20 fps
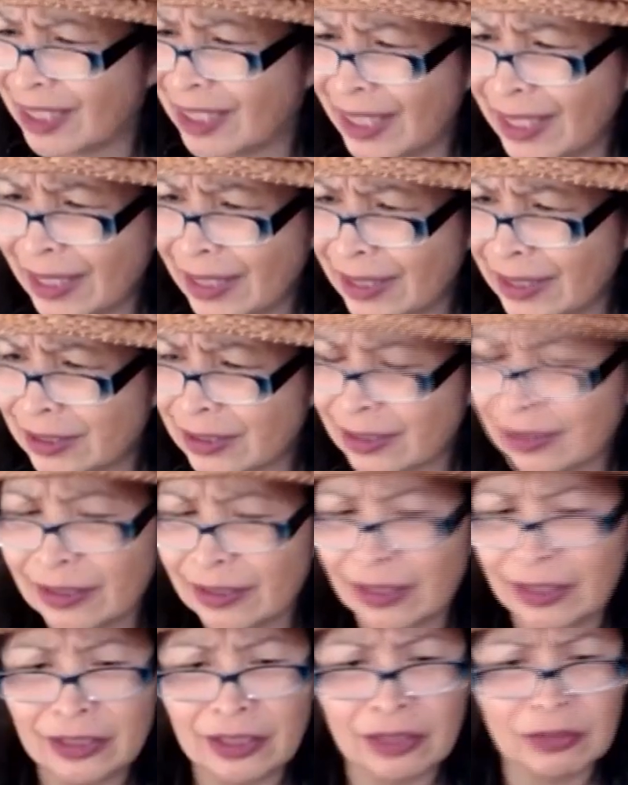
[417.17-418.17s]

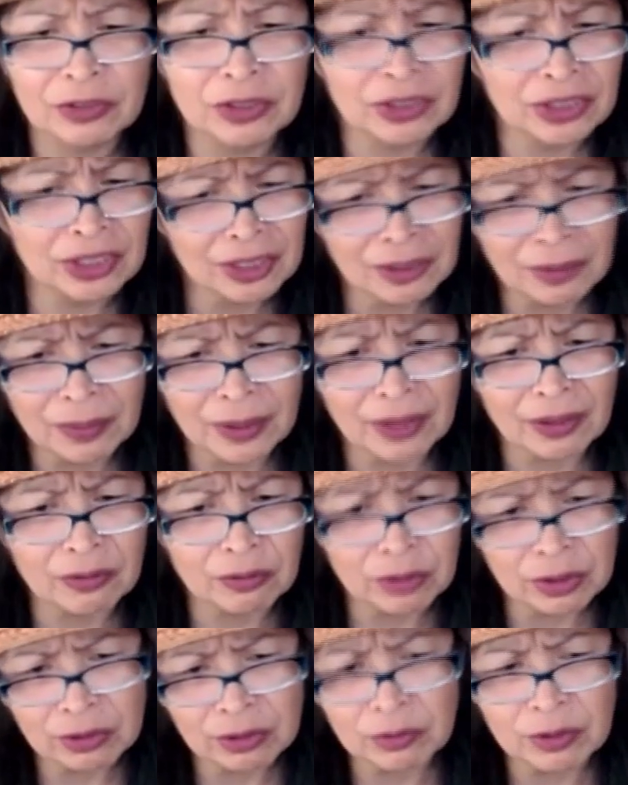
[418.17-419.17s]
If you think about
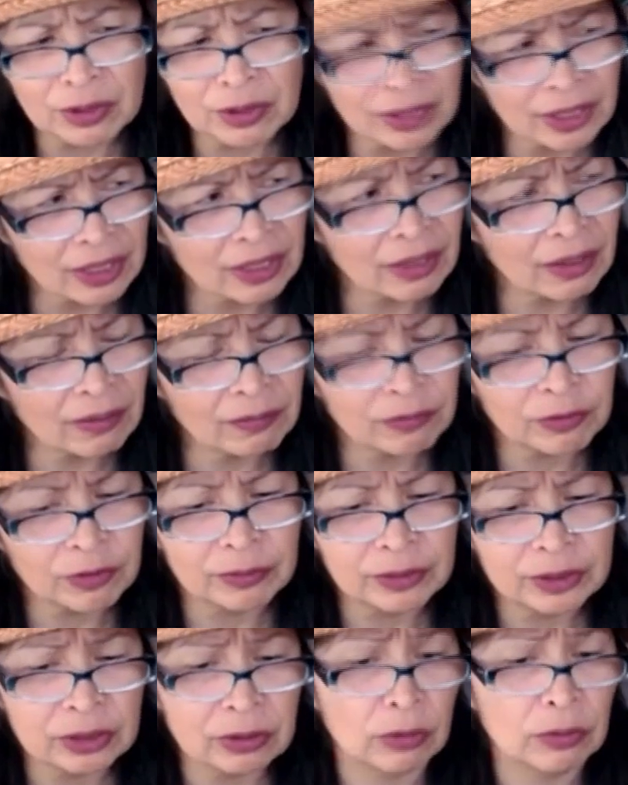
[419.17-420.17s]
where did that come
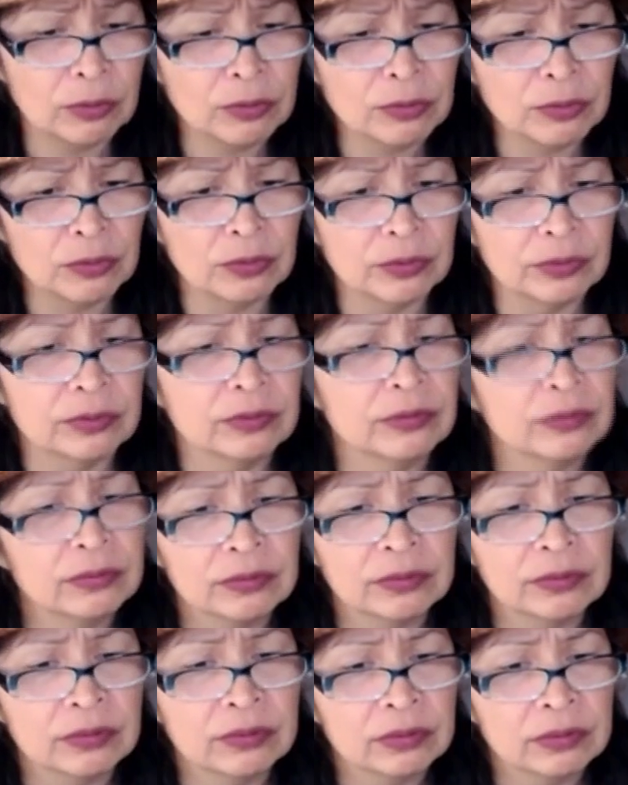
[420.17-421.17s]
from, it's old,
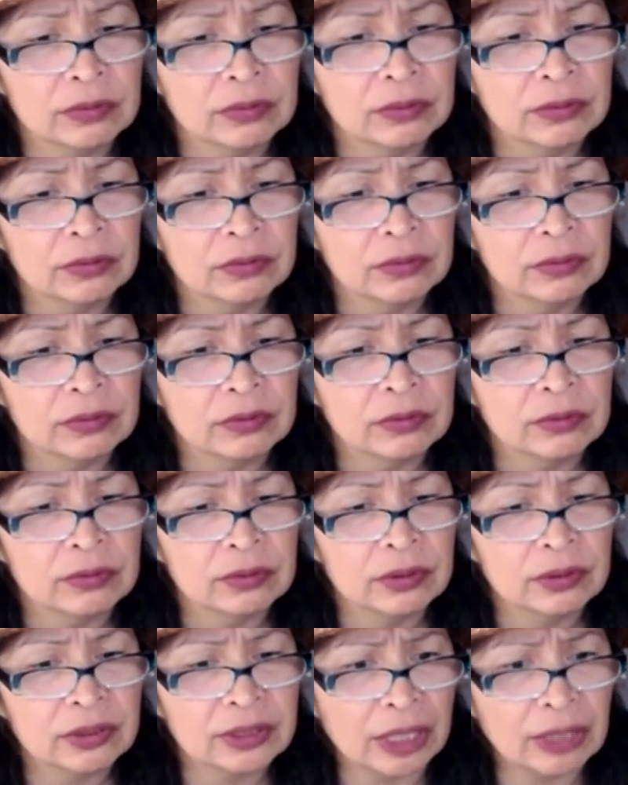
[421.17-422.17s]

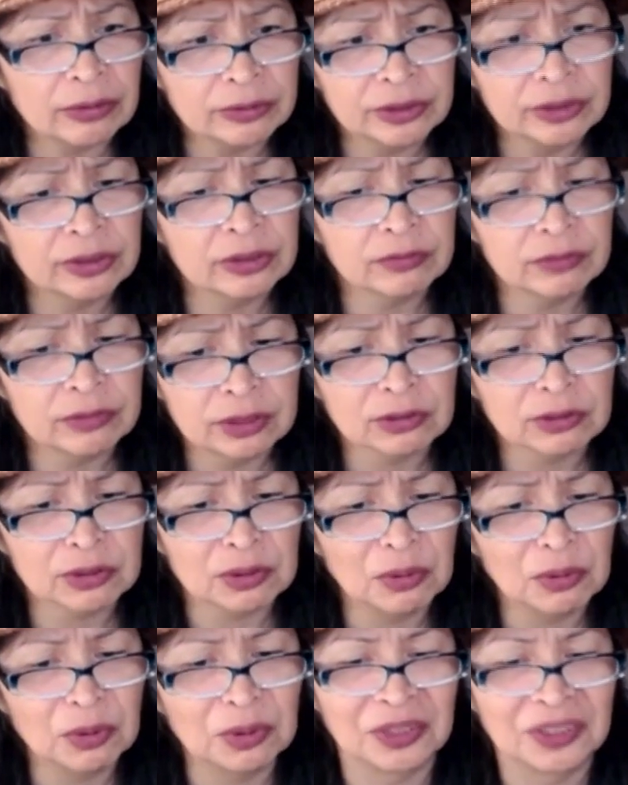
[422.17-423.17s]
thousands of years
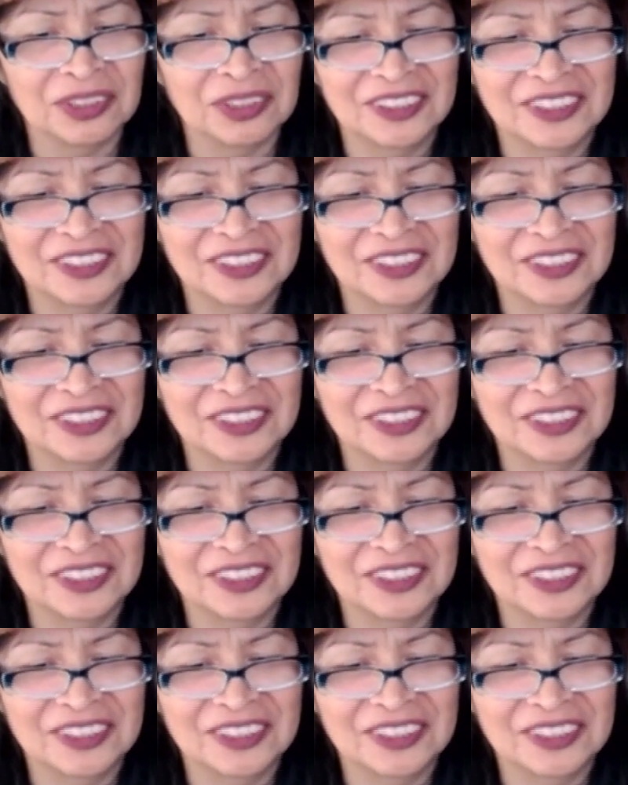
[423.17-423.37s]
old.